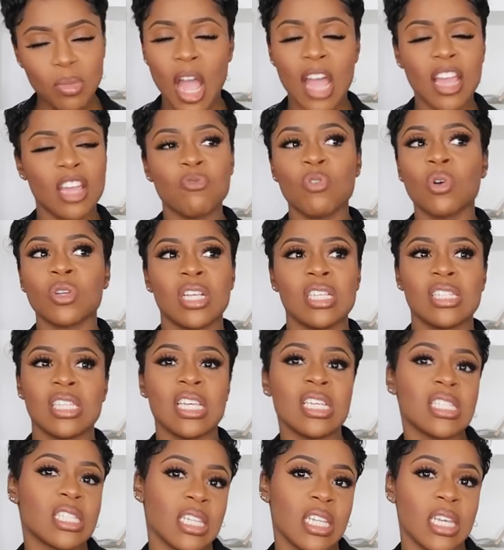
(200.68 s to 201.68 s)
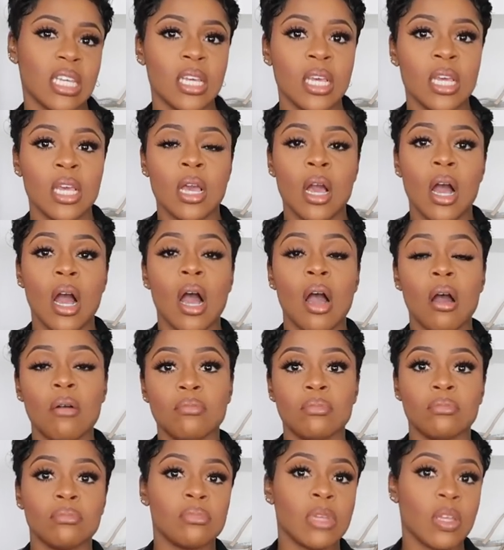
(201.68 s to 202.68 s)
I can rock these easily
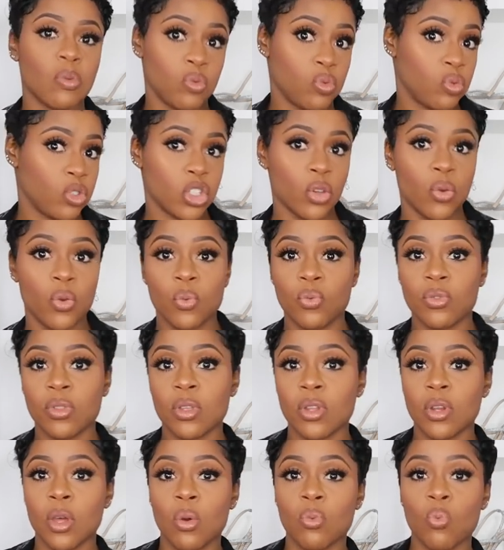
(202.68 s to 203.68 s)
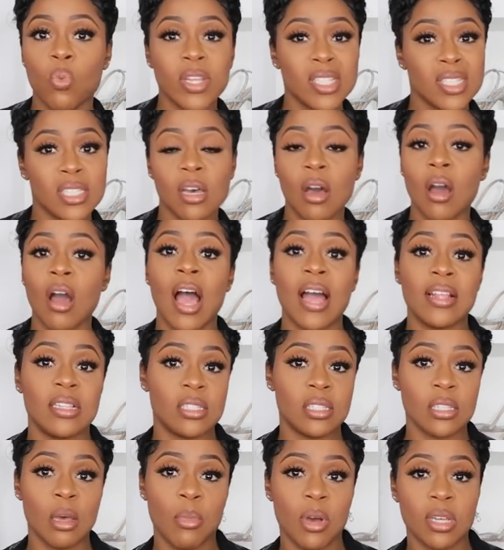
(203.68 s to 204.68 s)
um, during, you know, winter and
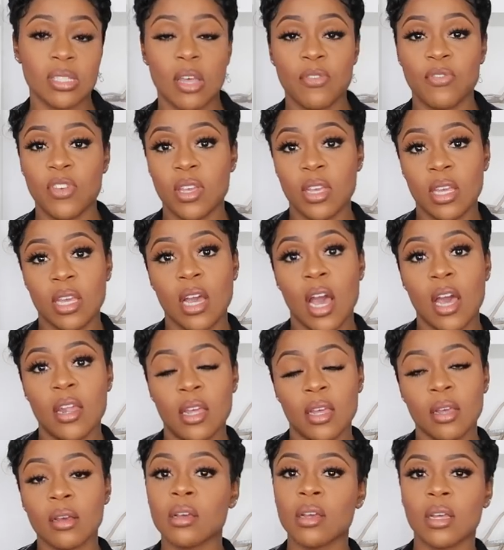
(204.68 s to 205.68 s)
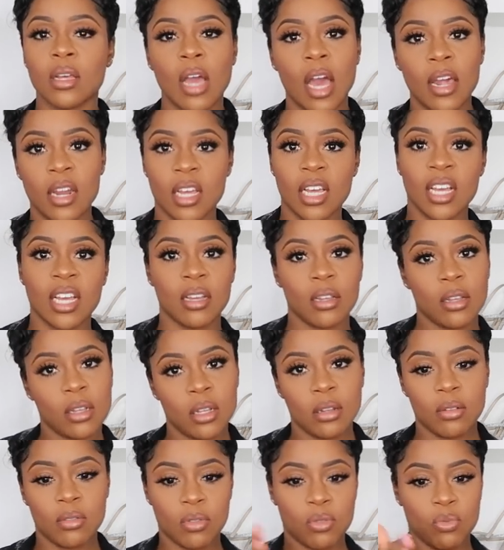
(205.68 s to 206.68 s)
summer. So I think it kind of, kind of
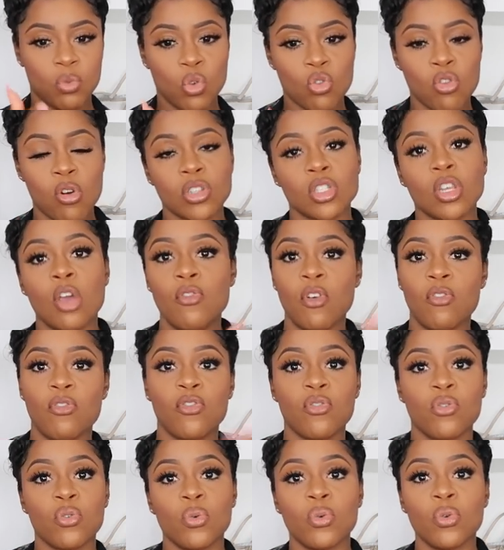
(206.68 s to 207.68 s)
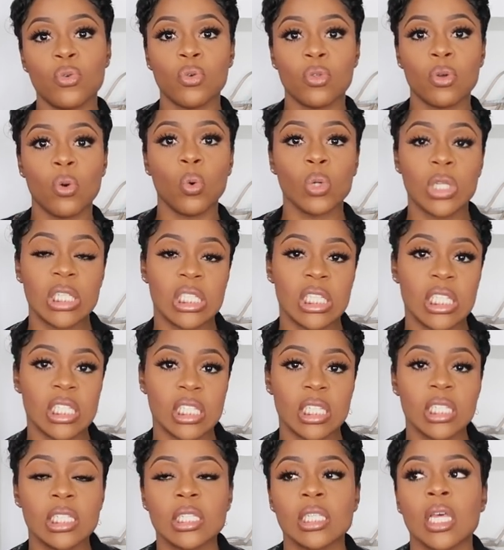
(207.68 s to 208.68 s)
crossover through all the
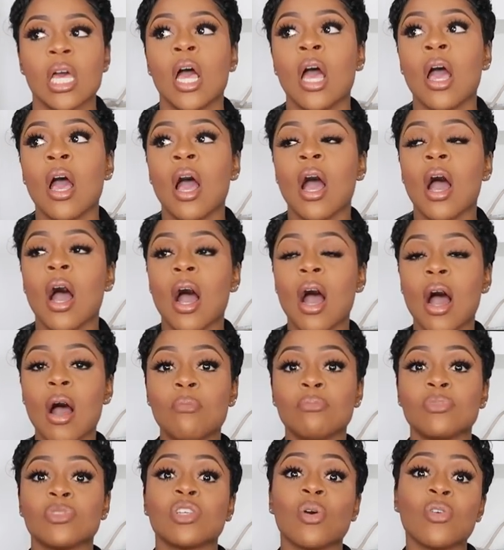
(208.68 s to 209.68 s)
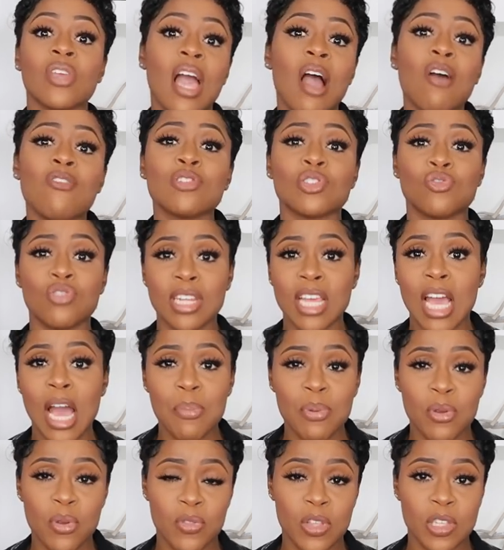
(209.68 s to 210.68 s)
seasons. Um, so yeah, I was really
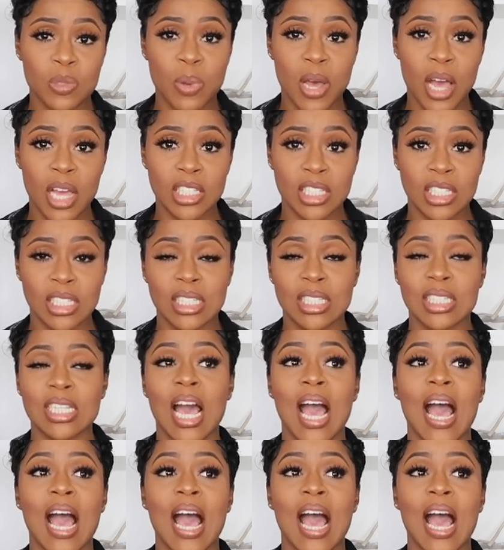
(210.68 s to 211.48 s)
happy with this purchase.